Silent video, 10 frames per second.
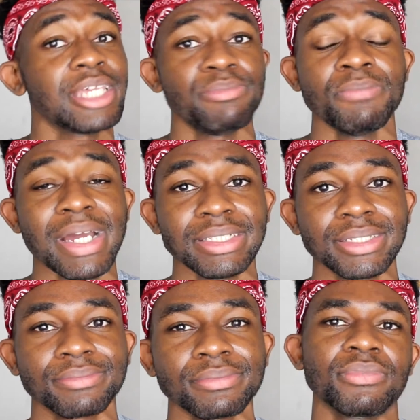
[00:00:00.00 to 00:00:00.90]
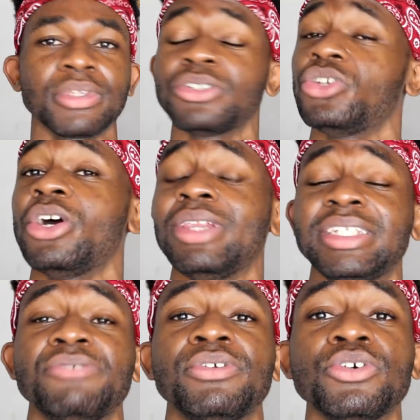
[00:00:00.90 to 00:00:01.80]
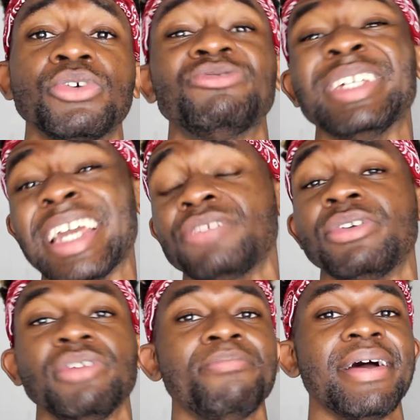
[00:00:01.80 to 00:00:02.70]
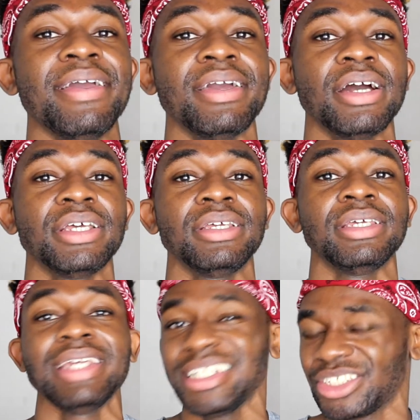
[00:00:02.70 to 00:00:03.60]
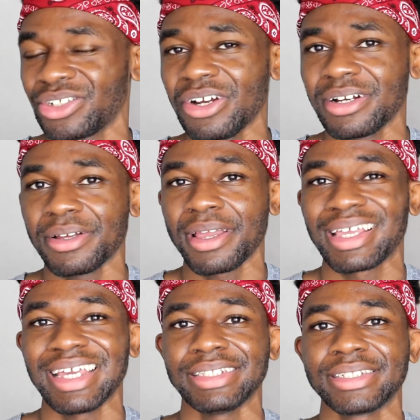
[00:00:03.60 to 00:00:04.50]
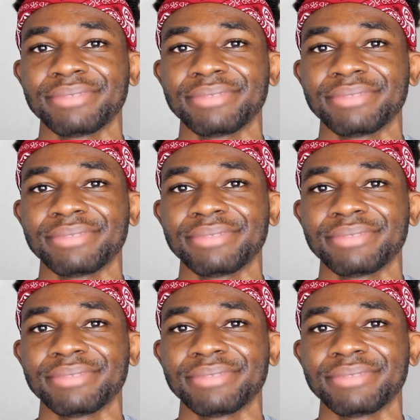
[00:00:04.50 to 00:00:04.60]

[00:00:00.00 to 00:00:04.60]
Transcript: keep in mind. So now let's have a look what we get when we buy a Yes starter kit.